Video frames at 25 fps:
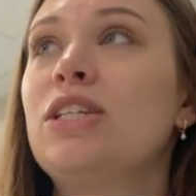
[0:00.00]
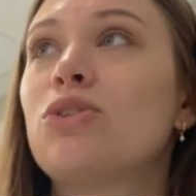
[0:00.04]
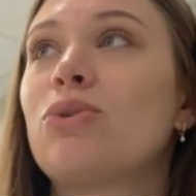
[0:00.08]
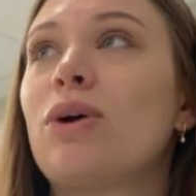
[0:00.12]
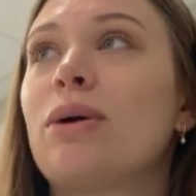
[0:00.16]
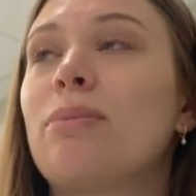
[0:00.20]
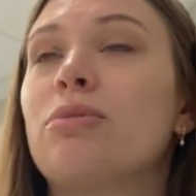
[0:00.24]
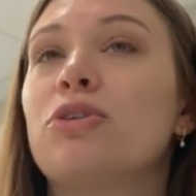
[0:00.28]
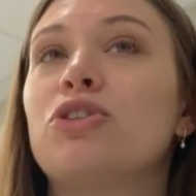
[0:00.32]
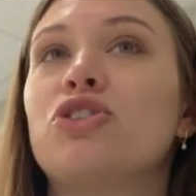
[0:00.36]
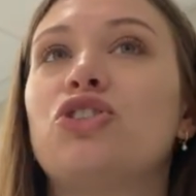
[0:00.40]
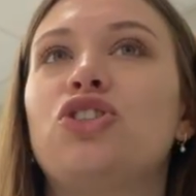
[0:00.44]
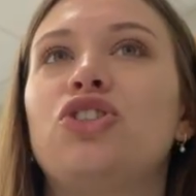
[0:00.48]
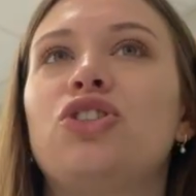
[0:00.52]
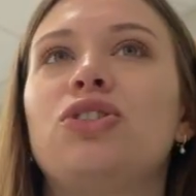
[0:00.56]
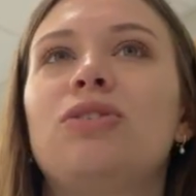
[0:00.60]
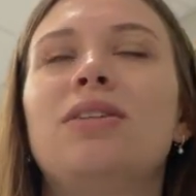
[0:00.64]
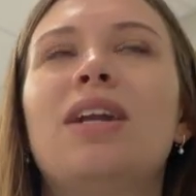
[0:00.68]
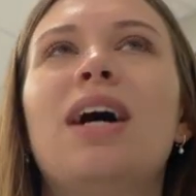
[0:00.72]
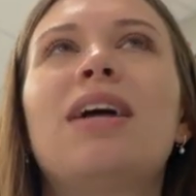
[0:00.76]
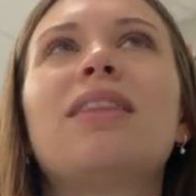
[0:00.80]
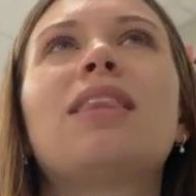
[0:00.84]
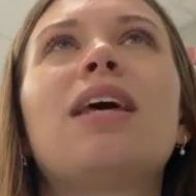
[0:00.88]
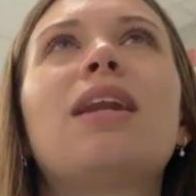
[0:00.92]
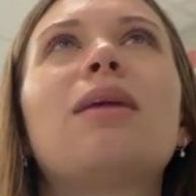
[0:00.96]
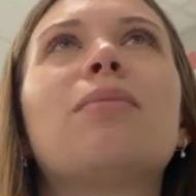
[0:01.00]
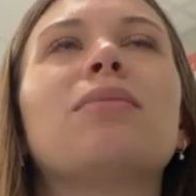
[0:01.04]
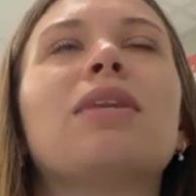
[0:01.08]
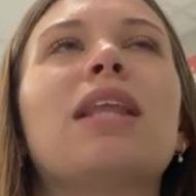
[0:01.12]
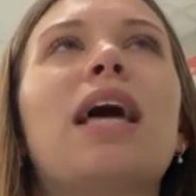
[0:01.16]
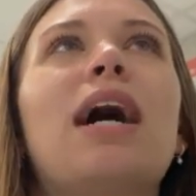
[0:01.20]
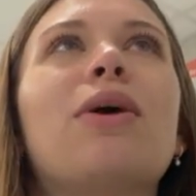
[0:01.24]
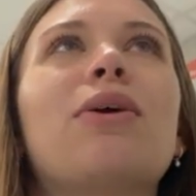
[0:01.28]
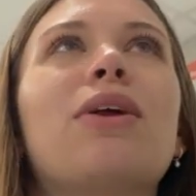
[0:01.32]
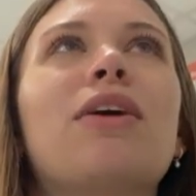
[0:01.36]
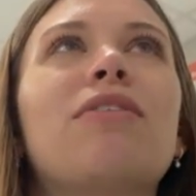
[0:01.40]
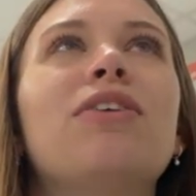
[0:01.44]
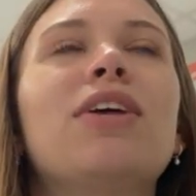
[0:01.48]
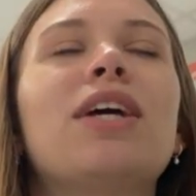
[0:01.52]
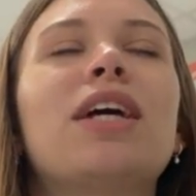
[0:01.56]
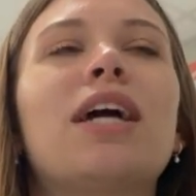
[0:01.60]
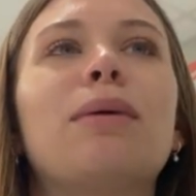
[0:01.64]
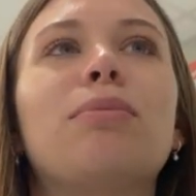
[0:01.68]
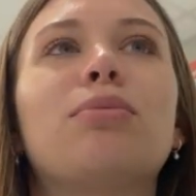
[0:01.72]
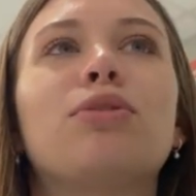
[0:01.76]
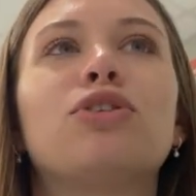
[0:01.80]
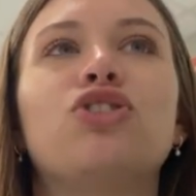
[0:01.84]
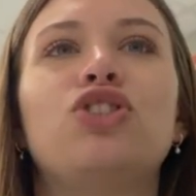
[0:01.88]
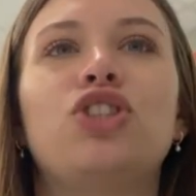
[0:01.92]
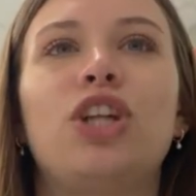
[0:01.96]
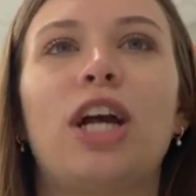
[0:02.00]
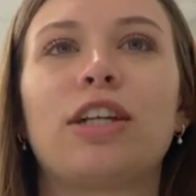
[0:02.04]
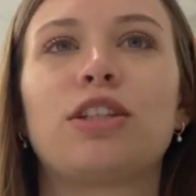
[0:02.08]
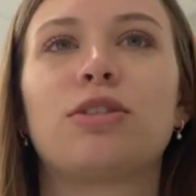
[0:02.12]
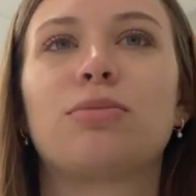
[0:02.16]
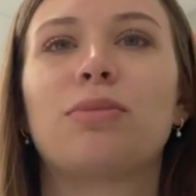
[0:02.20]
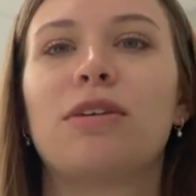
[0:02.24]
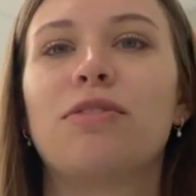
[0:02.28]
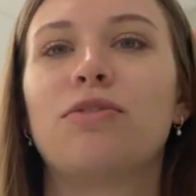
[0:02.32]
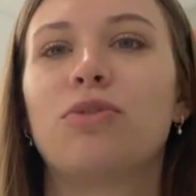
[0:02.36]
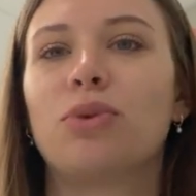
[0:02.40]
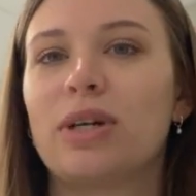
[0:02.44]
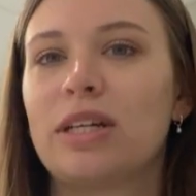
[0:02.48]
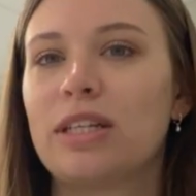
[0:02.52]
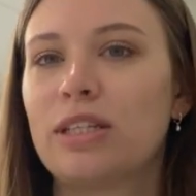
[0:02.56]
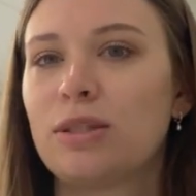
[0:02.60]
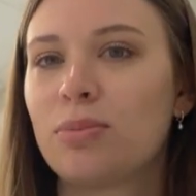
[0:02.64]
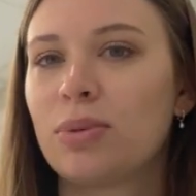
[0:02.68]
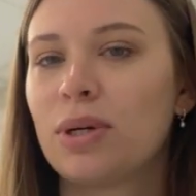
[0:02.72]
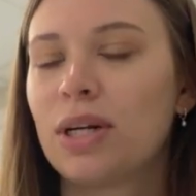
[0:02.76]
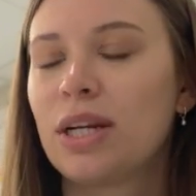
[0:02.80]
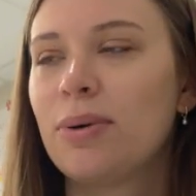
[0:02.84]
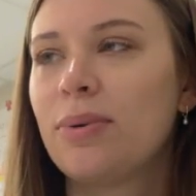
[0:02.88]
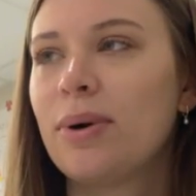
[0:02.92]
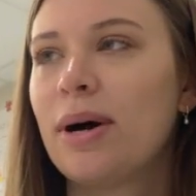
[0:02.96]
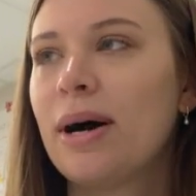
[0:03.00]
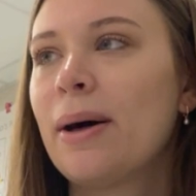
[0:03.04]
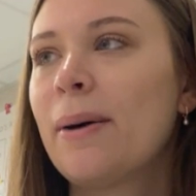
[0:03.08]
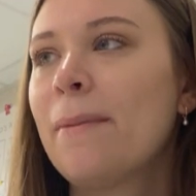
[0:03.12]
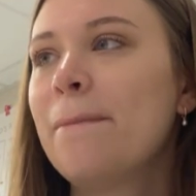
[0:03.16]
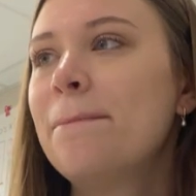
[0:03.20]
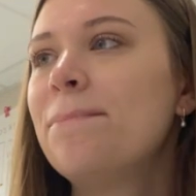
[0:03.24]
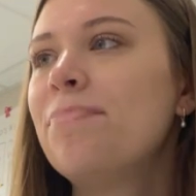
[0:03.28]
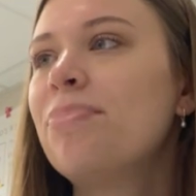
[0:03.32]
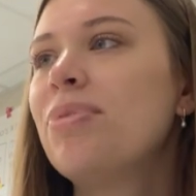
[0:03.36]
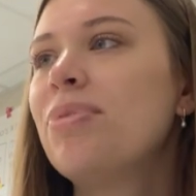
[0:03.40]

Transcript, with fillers: So I, not that I'm loud, I feel like I project my voice pretty well.